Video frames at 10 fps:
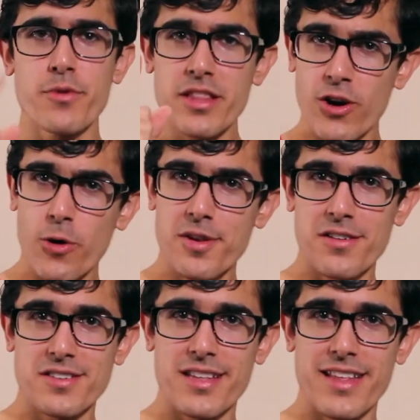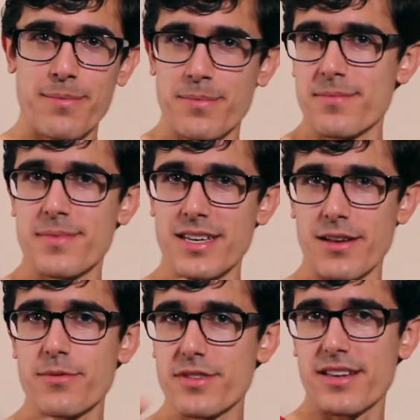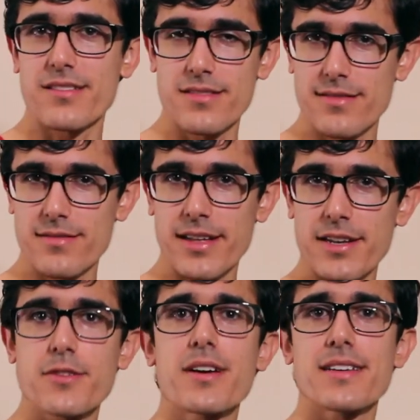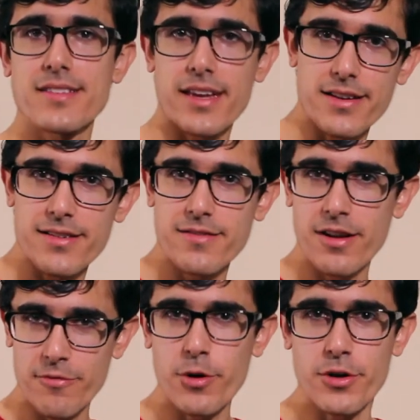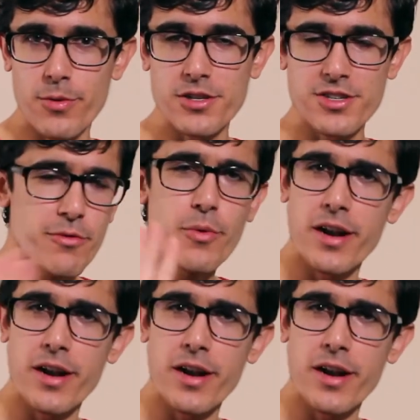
I really hope y'all said that because I was like letting you guys say it while you watched it,